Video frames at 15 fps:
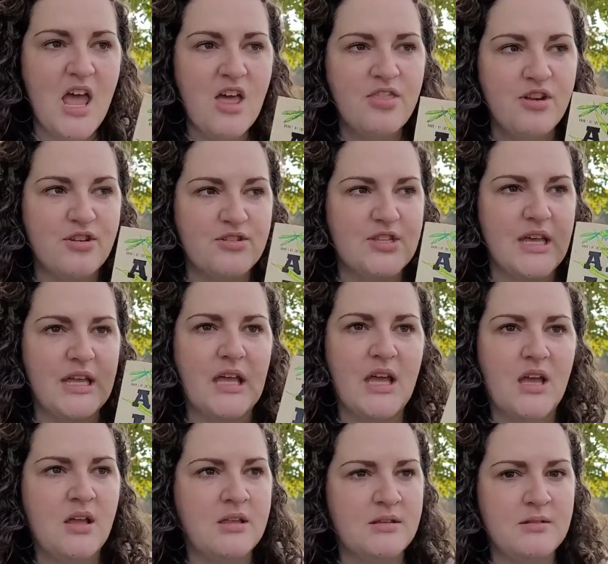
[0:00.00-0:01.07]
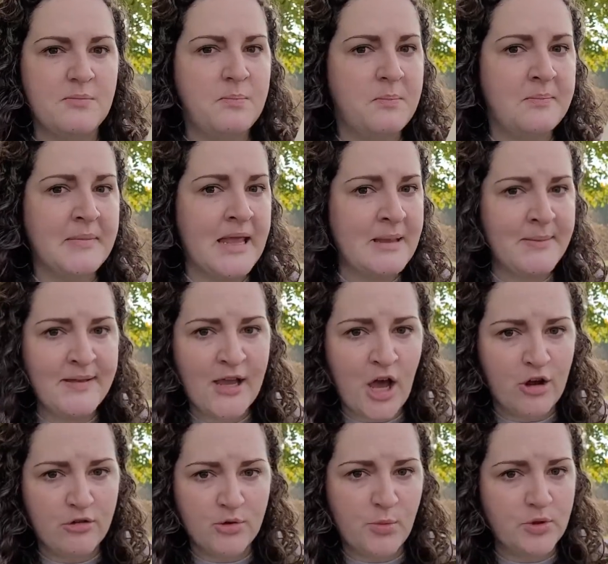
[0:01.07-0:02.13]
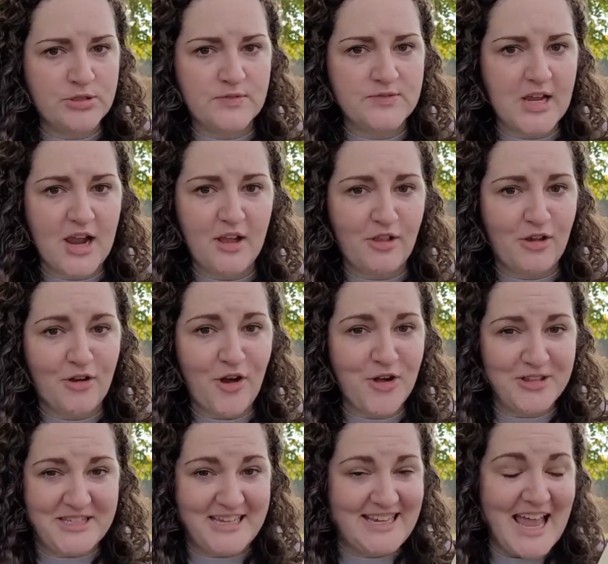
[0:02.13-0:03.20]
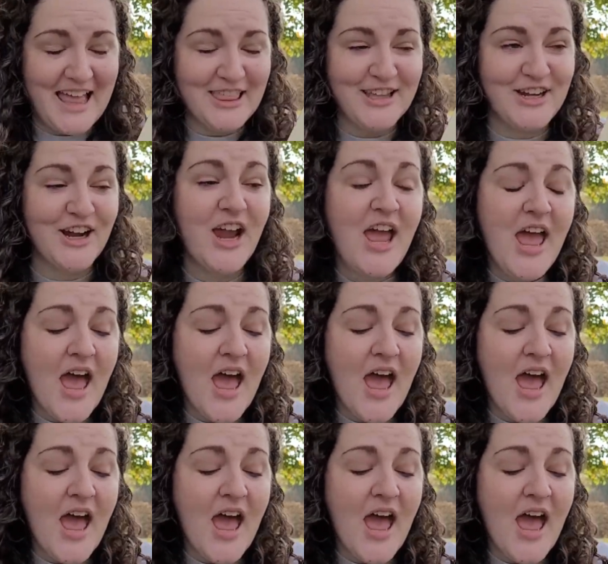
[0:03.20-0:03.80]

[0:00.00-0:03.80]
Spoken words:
There's like maybe 100 words of dialogue altogether.